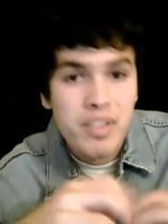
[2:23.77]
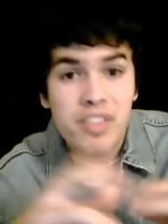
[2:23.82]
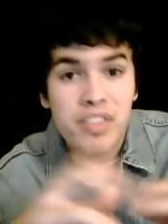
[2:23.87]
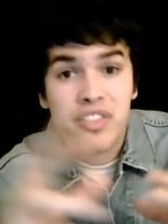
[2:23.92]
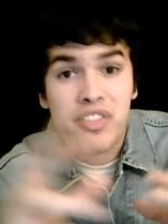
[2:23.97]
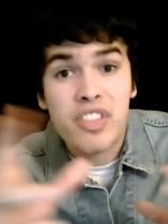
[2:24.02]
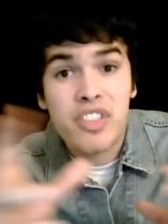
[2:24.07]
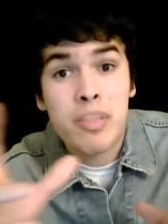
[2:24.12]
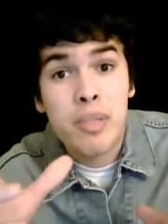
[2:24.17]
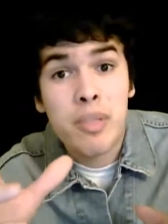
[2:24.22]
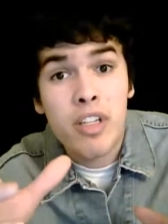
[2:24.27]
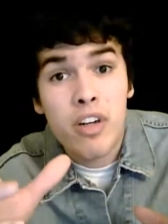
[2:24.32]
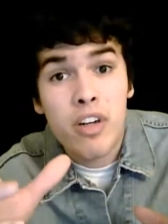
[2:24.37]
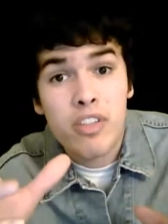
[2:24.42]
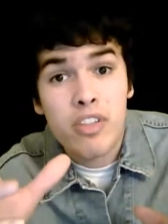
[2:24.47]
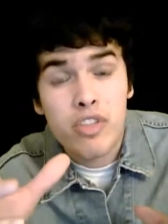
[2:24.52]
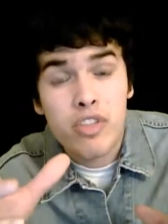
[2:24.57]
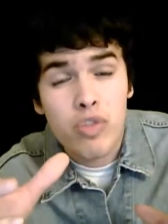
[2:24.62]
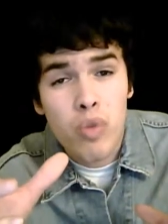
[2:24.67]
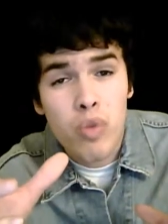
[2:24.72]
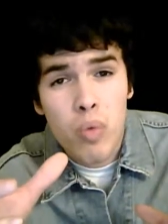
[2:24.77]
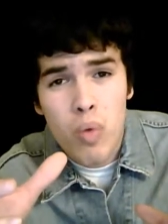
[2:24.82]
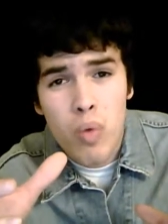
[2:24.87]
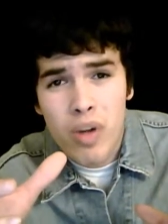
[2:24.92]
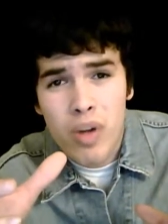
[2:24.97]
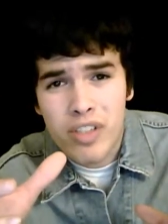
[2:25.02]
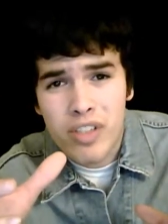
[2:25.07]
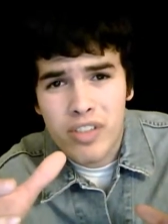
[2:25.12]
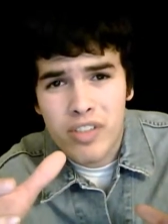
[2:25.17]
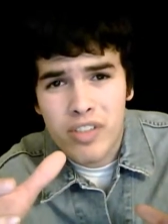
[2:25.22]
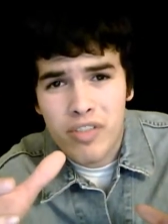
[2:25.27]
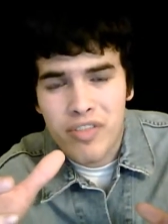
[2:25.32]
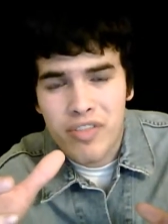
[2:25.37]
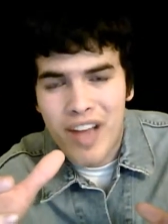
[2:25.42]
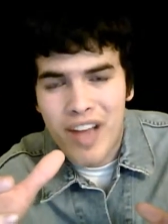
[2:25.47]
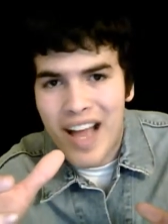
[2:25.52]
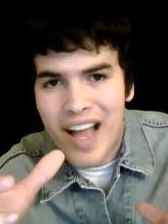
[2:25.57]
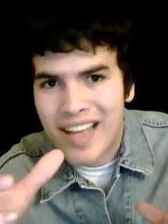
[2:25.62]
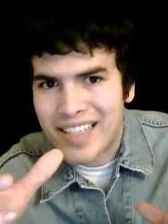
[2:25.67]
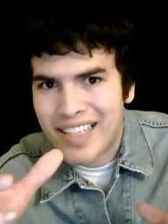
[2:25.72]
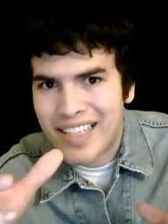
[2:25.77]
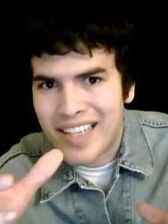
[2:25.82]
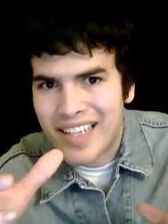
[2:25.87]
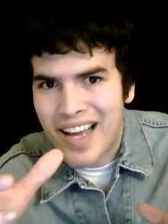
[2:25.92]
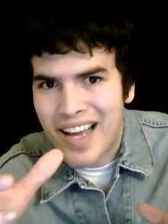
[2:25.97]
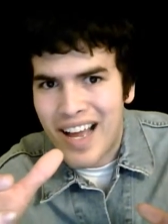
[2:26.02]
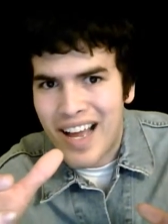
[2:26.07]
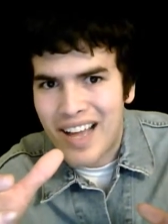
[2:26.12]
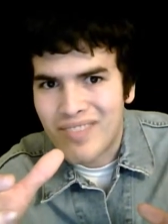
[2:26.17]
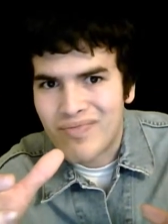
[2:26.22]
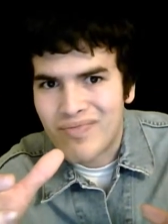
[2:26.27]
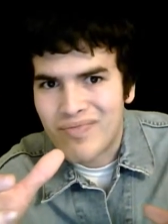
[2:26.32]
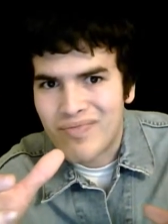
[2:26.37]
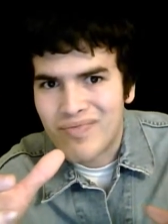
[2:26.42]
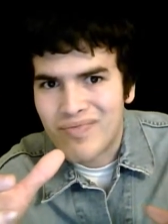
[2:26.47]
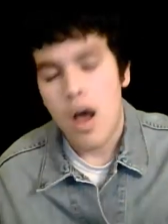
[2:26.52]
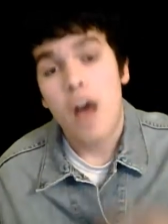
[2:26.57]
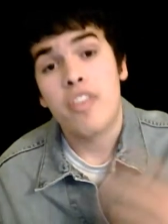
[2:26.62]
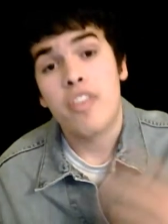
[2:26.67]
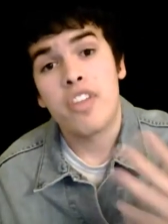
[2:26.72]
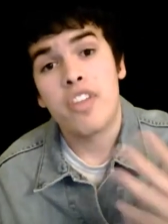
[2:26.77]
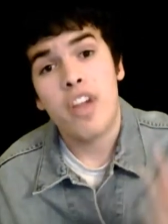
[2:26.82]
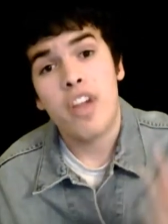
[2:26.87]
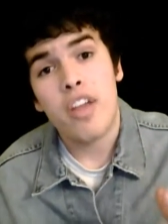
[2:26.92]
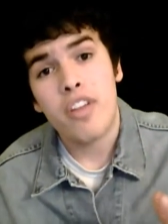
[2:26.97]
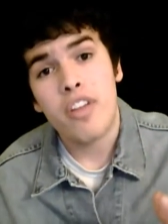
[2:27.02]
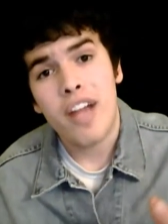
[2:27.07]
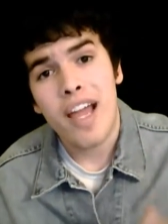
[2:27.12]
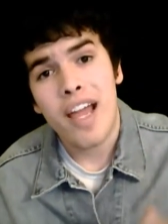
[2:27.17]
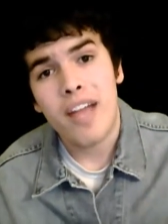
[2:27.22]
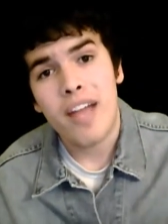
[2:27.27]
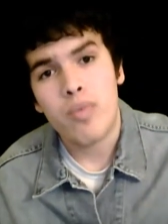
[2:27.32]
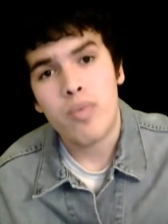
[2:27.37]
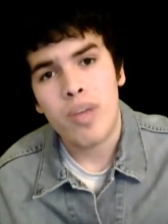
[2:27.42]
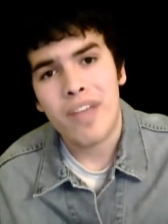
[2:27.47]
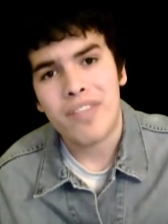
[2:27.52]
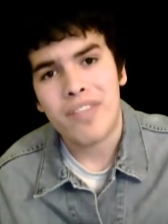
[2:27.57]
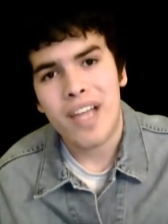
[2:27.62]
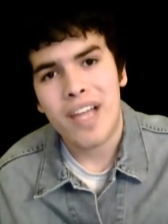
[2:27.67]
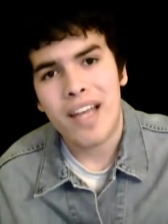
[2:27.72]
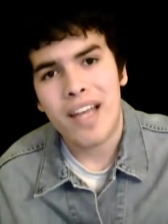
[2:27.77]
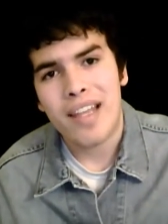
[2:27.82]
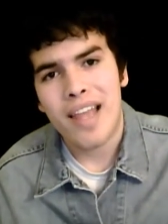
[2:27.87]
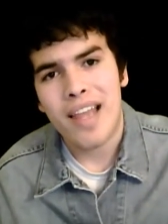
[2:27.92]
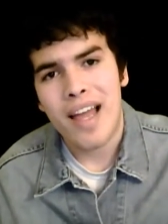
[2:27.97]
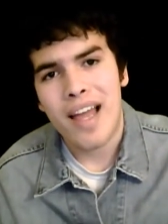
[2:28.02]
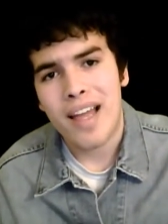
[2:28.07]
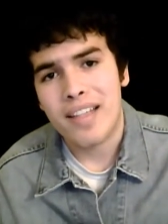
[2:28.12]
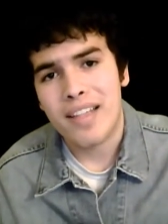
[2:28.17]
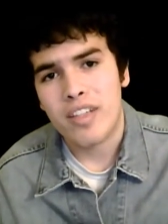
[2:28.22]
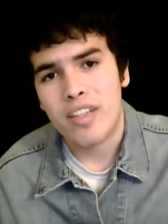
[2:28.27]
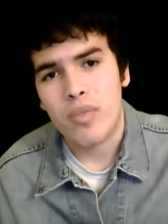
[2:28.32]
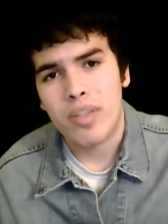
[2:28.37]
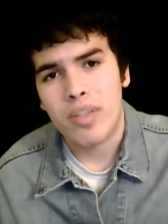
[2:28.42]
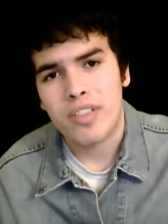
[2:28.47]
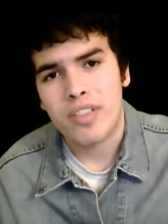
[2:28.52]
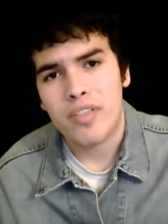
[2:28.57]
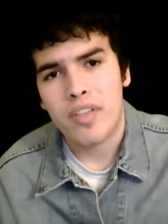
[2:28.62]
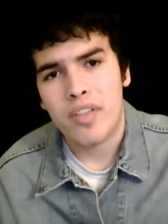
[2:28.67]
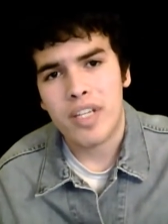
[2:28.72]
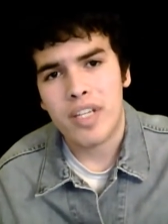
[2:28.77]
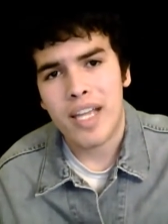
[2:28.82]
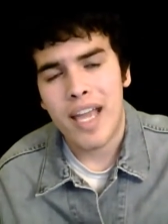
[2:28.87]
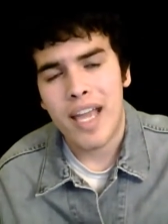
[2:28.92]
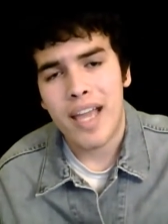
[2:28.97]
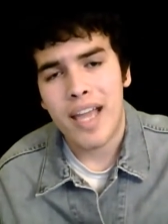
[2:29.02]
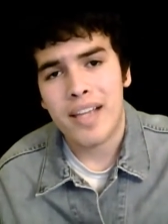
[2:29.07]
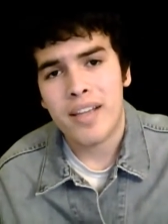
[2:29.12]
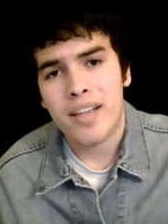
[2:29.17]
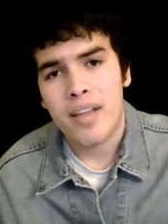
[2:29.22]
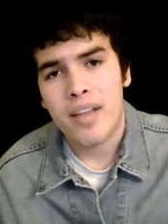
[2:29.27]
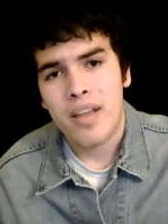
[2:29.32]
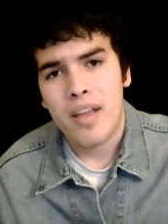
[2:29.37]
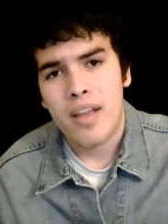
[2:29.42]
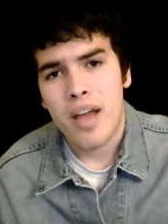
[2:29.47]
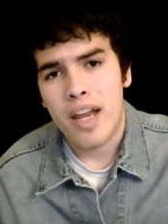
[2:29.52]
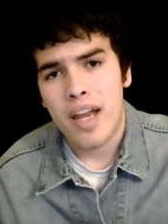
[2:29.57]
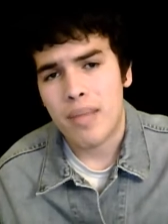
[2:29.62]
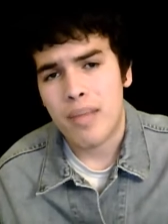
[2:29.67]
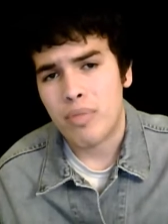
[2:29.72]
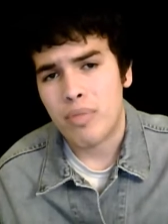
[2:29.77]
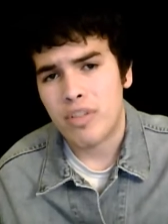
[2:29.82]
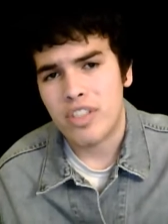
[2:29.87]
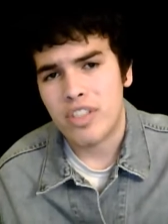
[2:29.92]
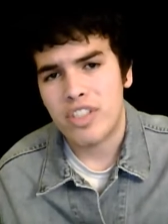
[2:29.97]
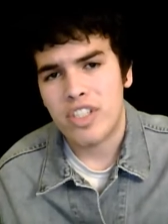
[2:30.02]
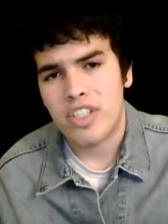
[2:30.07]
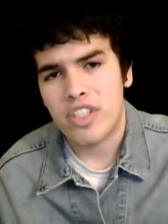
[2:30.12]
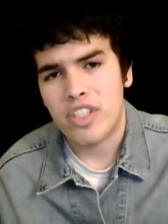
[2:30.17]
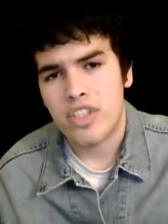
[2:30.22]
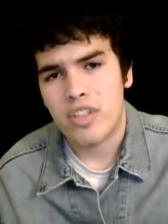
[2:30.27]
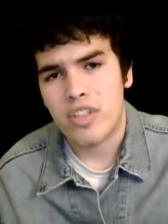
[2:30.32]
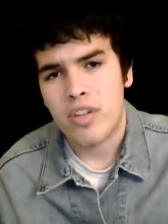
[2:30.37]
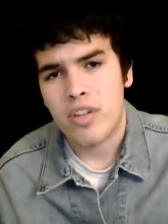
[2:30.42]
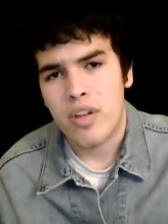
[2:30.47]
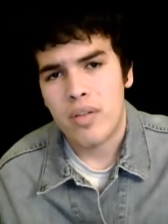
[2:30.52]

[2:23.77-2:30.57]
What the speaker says: similar to the ones of Akira. On the other hand, we have Kaneda and the rest of the gang at a police station,